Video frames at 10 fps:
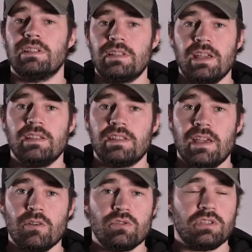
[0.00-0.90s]
day in,
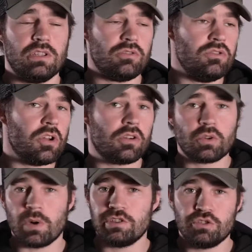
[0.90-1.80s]
day out. You're not
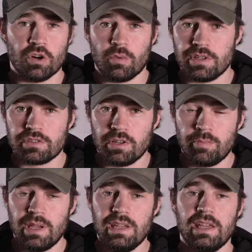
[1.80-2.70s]
quite sure what it's going
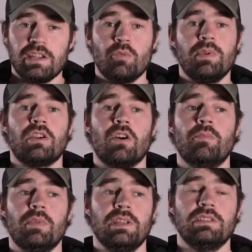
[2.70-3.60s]
to be. It could be a
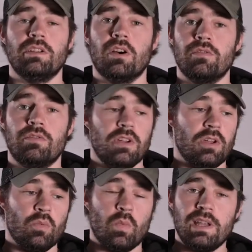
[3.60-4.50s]
combination of
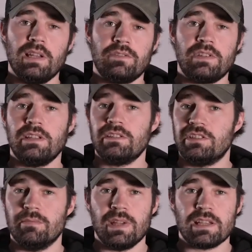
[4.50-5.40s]
weightlifting,
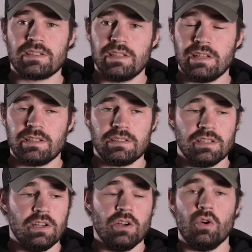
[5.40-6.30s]
gymnastics,
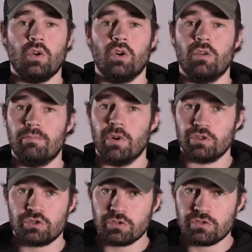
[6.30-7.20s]
or
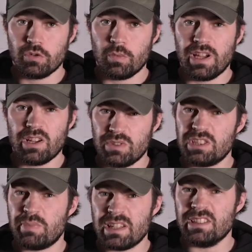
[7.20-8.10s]
monostructural work, which
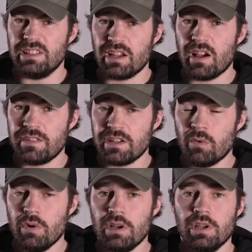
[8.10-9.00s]
is basically
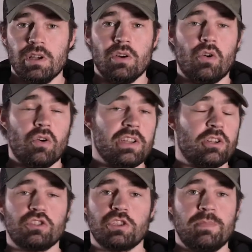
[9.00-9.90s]
cardio, or it
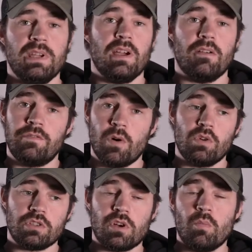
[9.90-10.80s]
could just be a
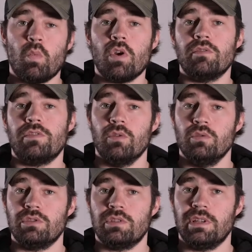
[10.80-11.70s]
focus on one of
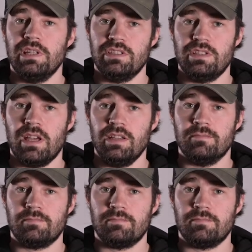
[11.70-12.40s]
those each day.